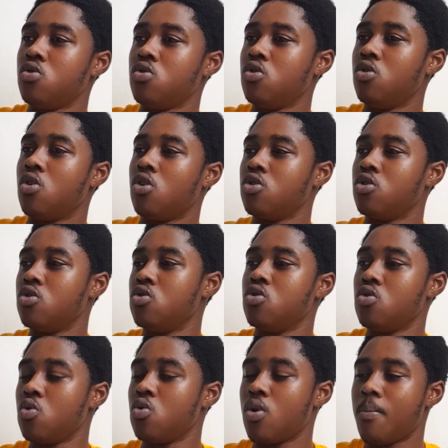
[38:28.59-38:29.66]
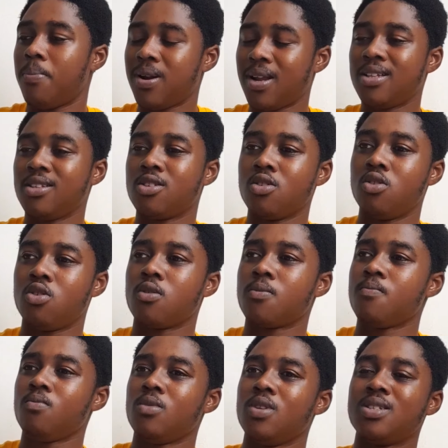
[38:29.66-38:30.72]
you implanted
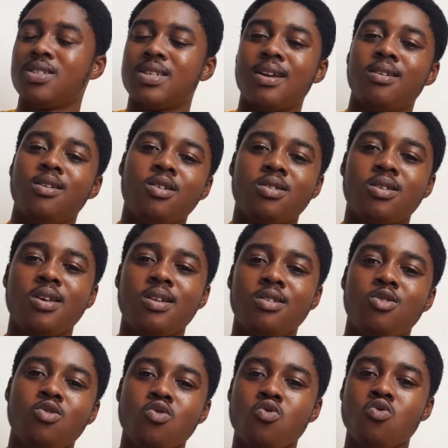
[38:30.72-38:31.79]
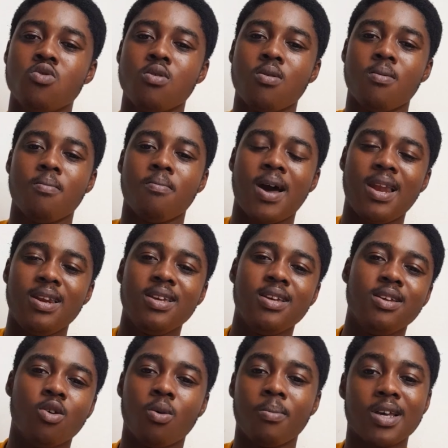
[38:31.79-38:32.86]
sadness into my
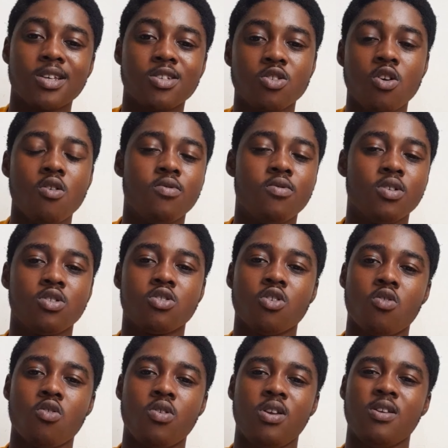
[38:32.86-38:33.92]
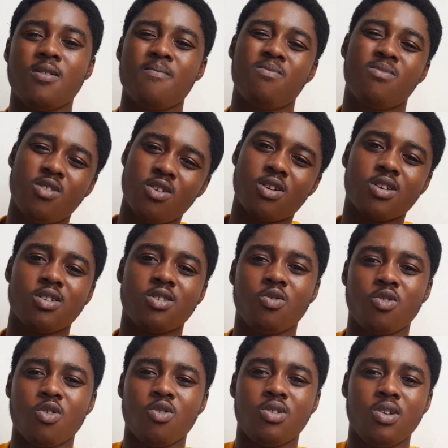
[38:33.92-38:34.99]
leader or my servant, sorry, you can
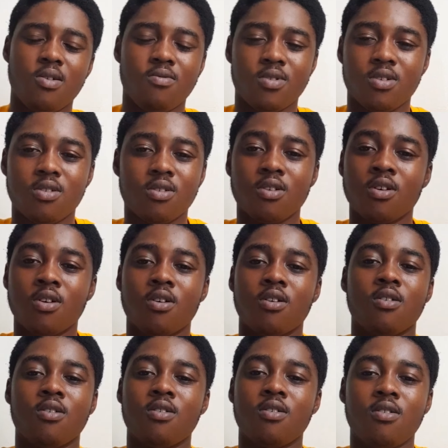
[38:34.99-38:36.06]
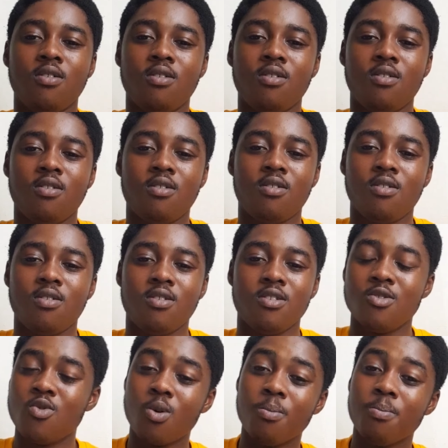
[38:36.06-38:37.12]
still go to heaven. No.
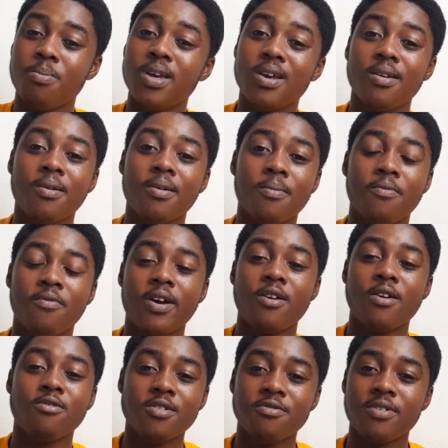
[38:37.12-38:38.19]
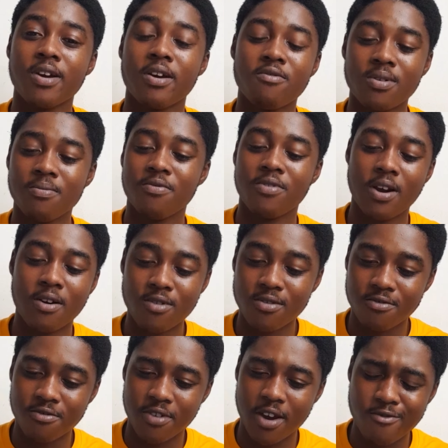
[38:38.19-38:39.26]
You will be in a very, very, very,
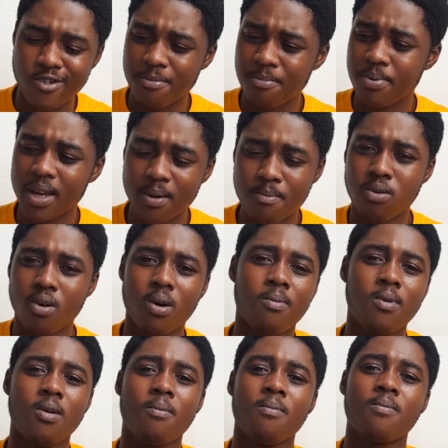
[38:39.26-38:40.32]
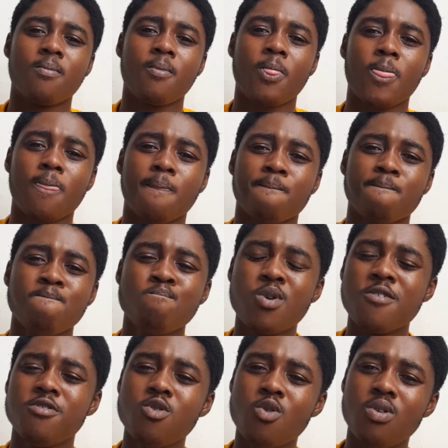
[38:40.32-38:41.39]
very big problem.
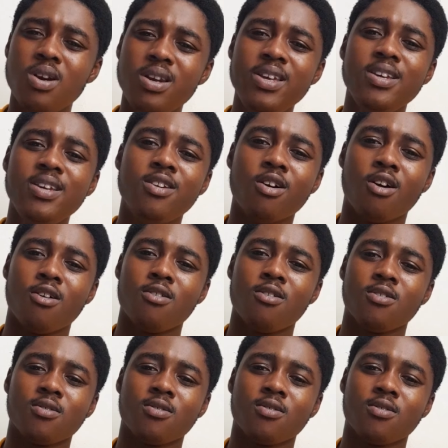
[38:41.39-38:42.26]
But if your leader